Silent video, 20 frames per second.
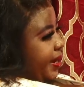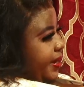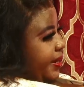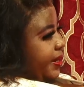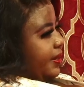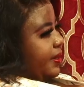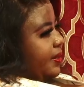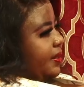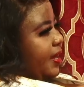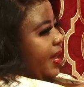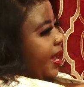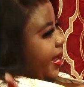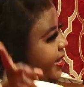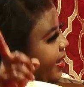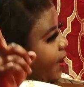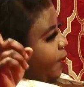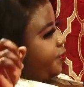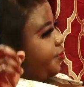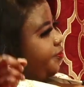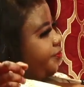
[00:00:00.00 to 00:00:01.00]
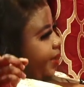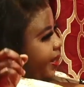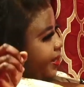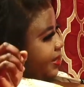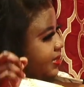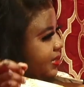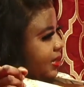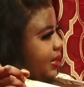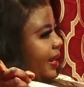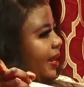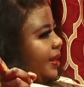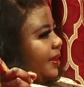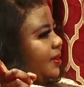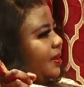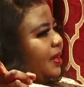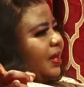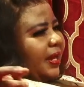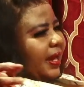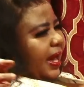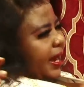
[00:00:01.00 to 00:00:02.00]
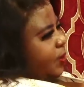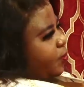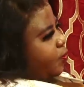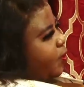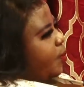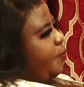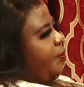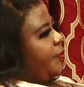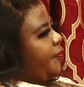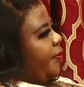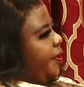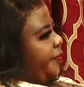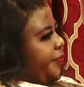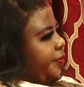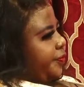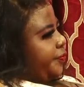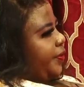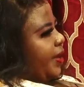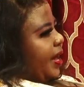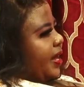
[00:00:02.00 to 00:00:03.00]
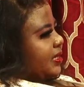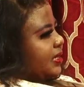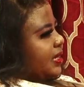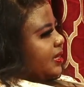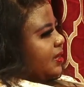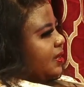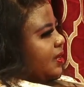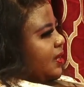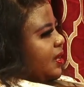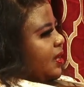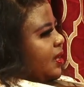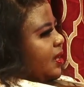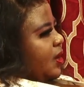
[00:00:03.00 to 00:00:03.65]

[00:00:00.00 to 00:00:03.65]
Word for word: penny, and you are trying to second. Then a crumb of work if you are say.